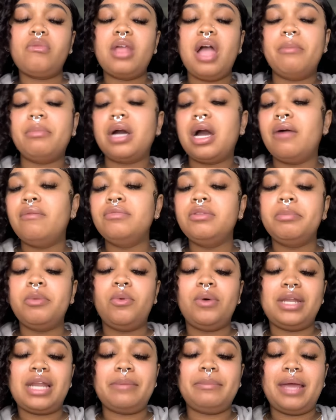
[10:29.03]
I'm comfortable
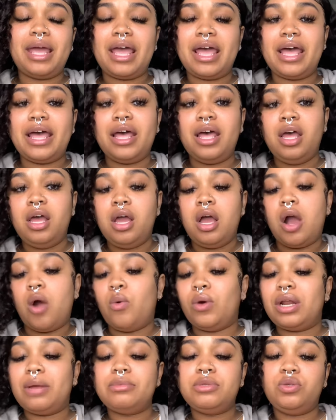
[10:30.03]
where I'm at, or
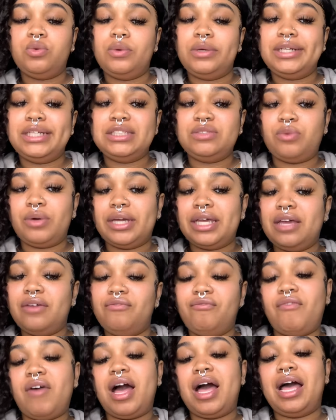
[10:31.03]
what I'm doing is working
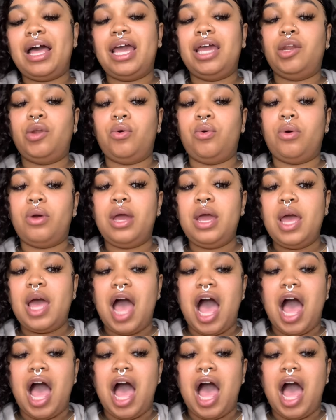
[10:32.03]
fine, or